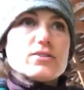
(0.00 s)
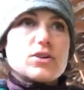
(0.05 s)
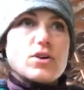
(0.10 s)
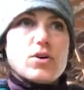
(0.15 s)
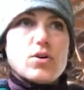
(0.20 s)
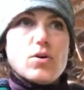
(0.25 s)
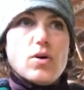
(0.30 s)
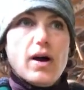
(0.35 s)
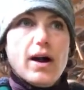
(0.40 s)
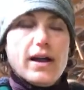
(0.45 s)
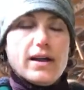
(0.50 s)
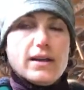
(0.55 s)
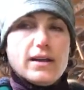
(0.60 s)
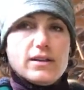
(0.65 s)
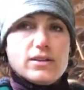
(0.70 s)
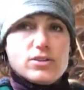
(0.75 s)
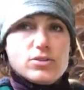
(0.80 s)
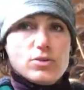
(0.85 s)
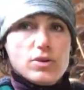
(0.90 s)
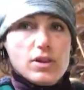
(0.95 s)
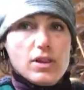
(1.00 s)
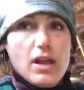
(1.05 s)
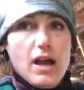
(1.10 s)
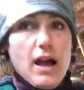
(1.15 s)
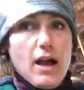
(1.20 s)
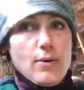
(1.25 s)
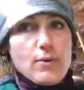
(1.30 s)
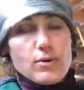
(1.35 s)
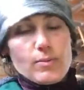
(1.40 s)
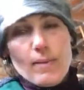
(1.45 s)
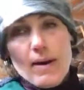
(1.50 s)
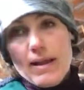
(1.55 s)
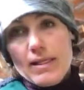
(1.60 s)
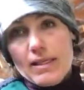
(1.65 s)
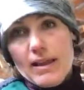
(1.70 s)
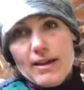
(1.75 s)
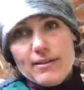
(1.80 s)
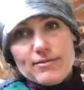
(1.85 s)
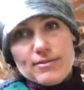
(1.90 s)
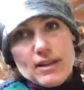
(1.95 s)
So I had to do a lot with my
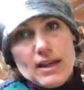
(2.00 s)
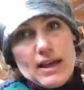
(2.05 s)
left